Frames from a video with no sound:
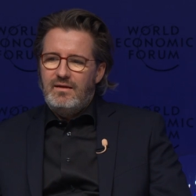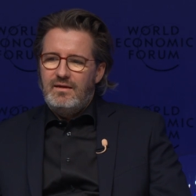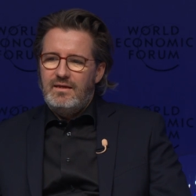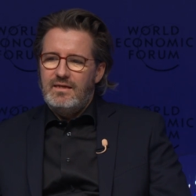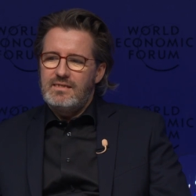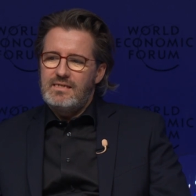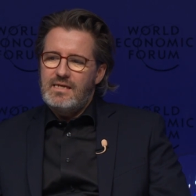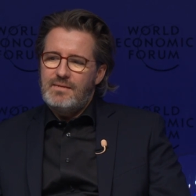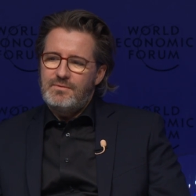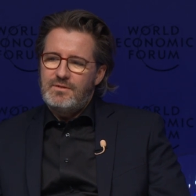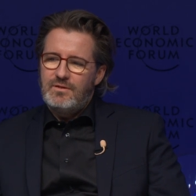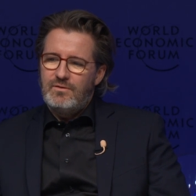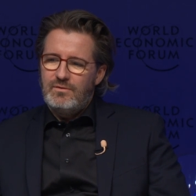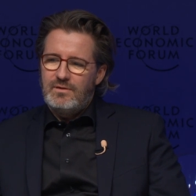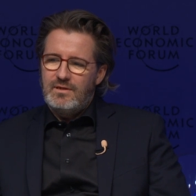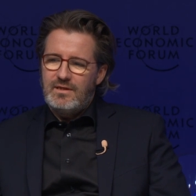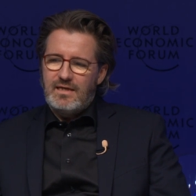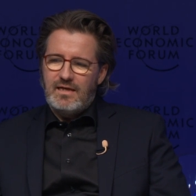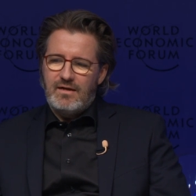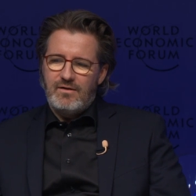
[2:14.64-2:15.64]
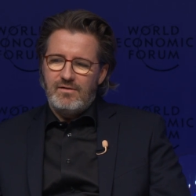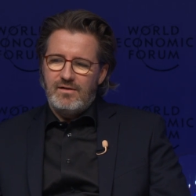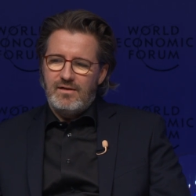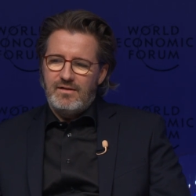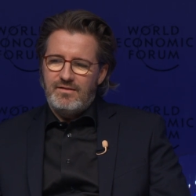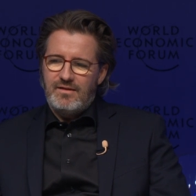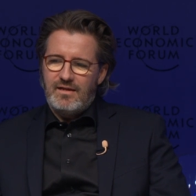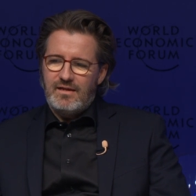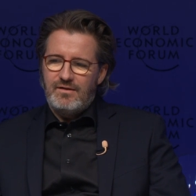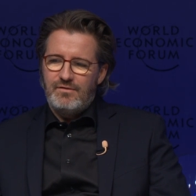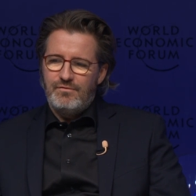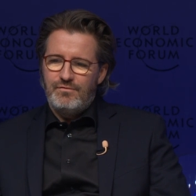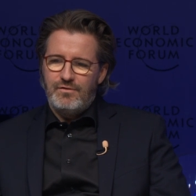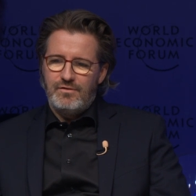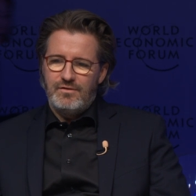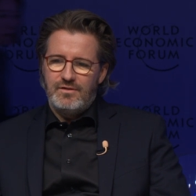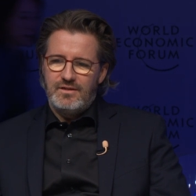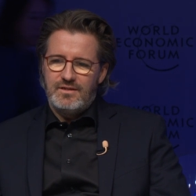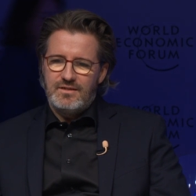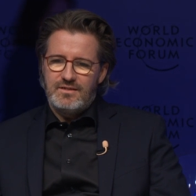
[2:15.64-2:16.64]
Yes, absolutely, Carol, and thank you
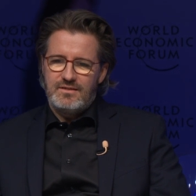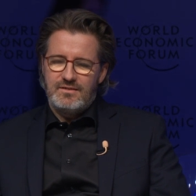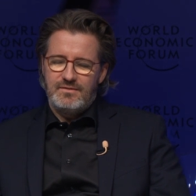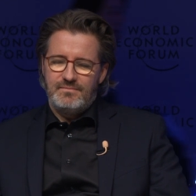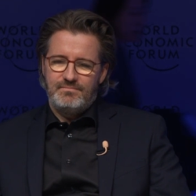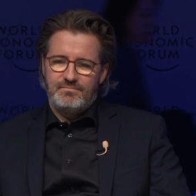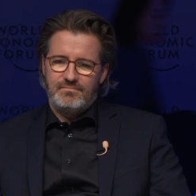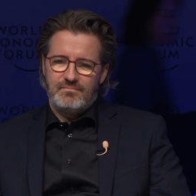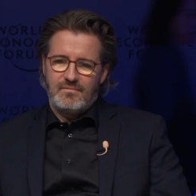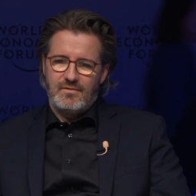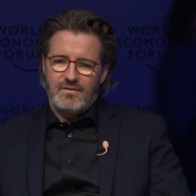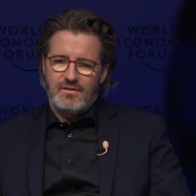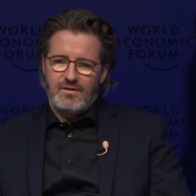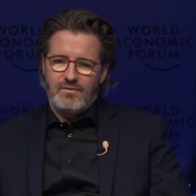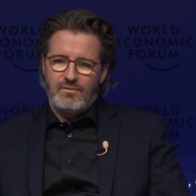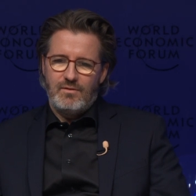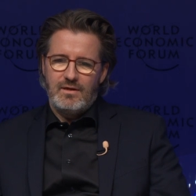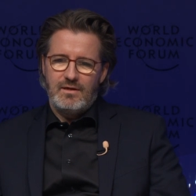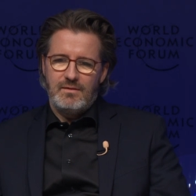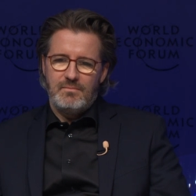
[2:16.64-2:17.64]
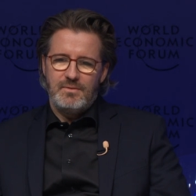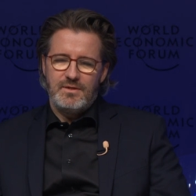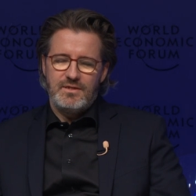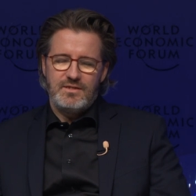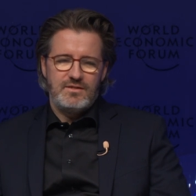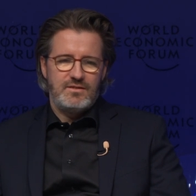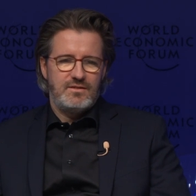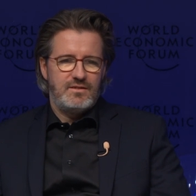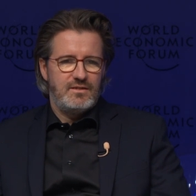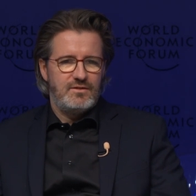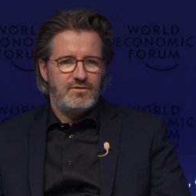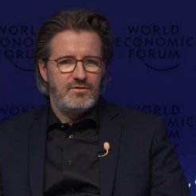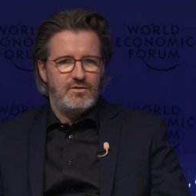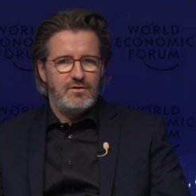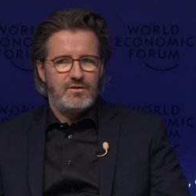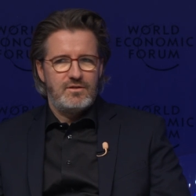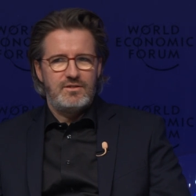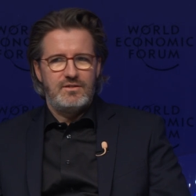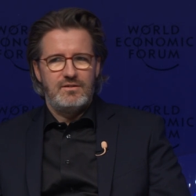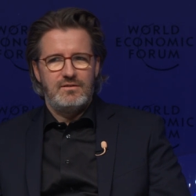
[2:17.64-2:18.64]
for this quite ambitious
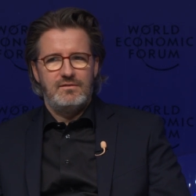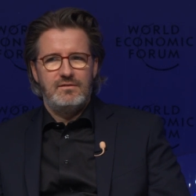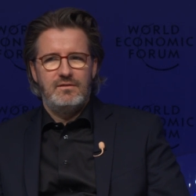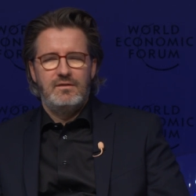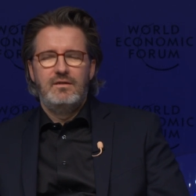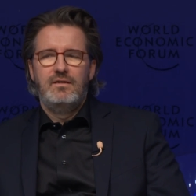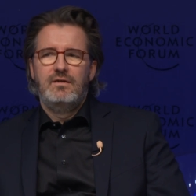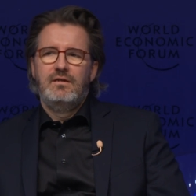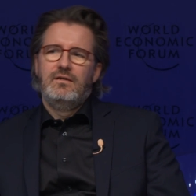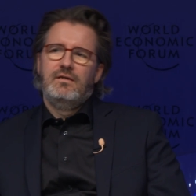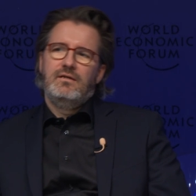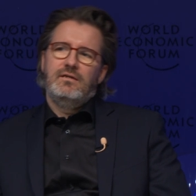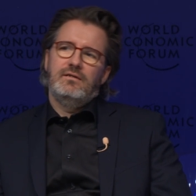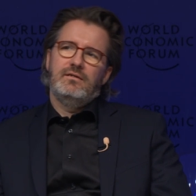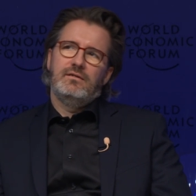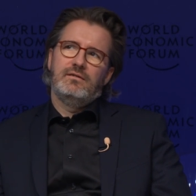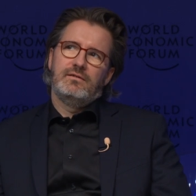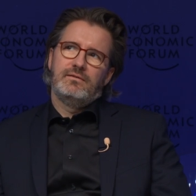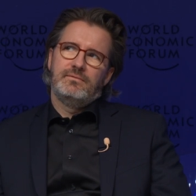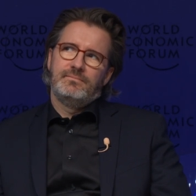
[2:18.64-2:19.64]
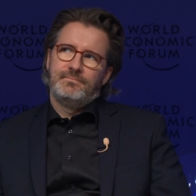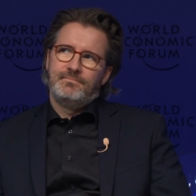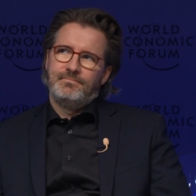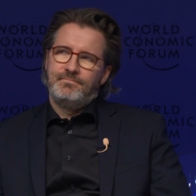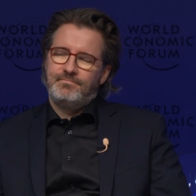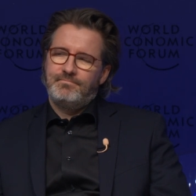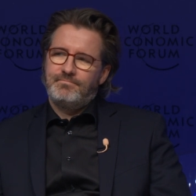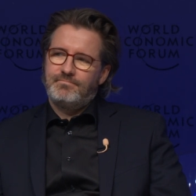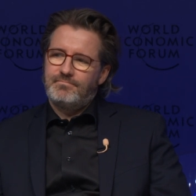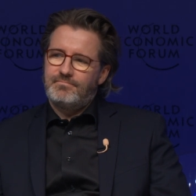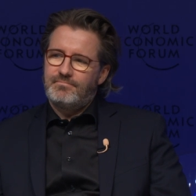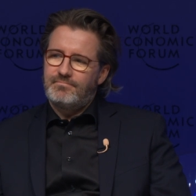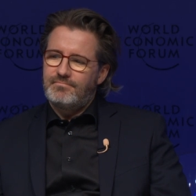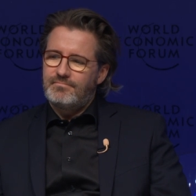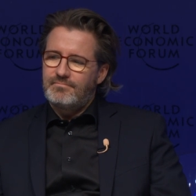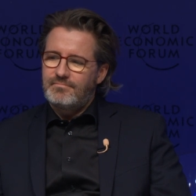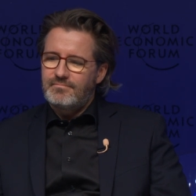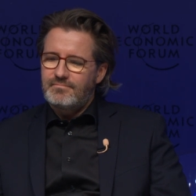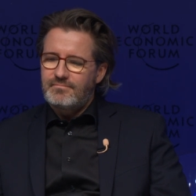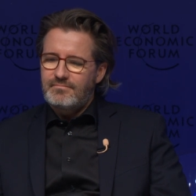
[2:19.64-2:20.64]
introduction. Um,
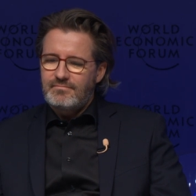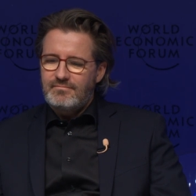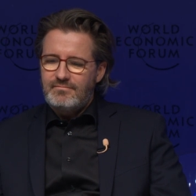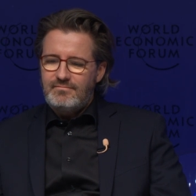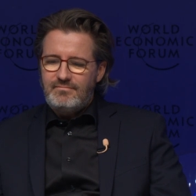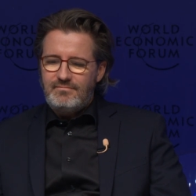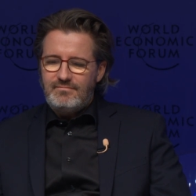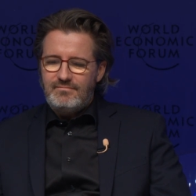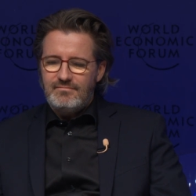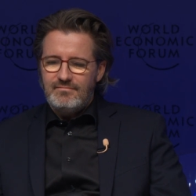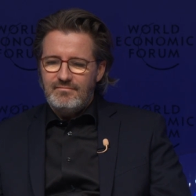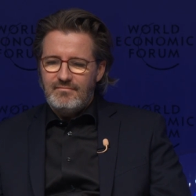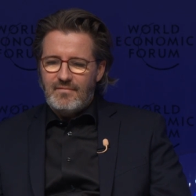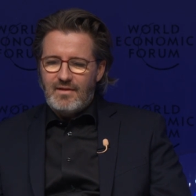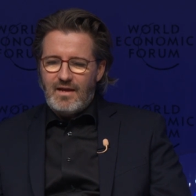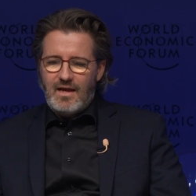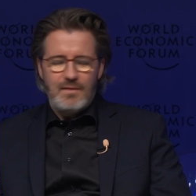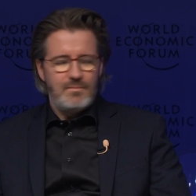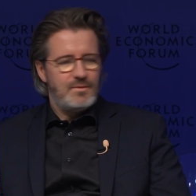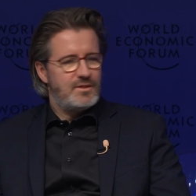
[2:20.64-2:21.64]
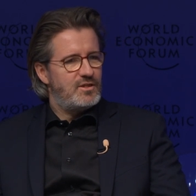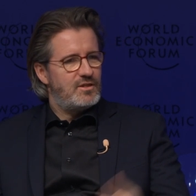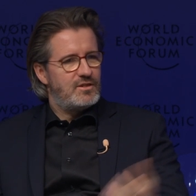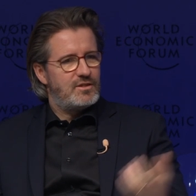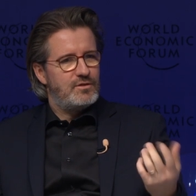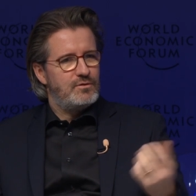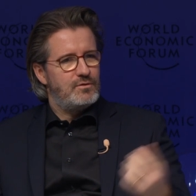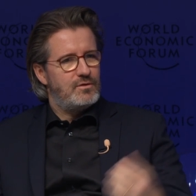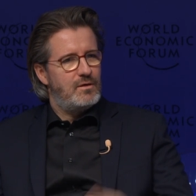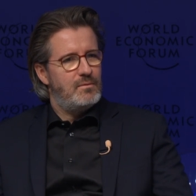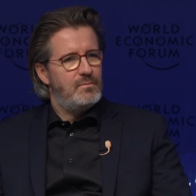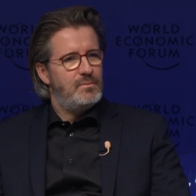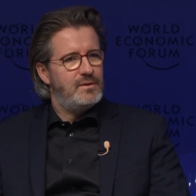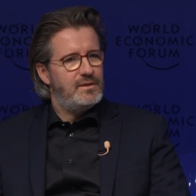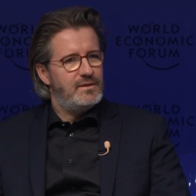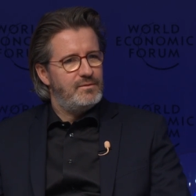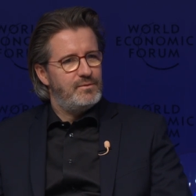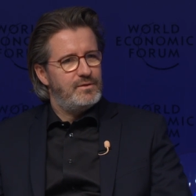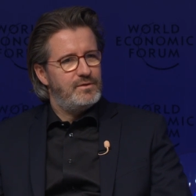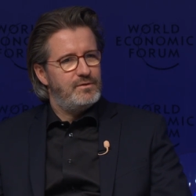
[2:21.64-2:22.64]
I'm in such good
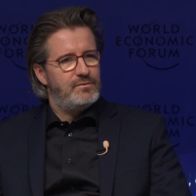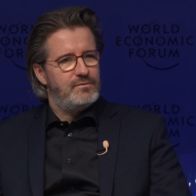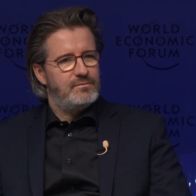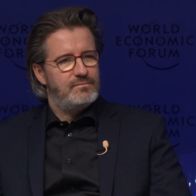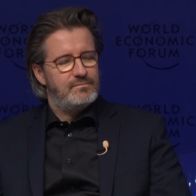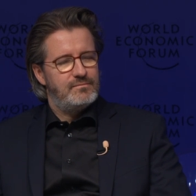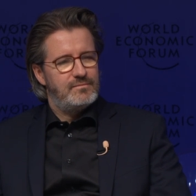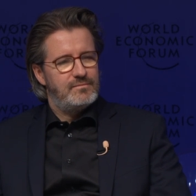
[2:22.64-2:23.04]
company with you,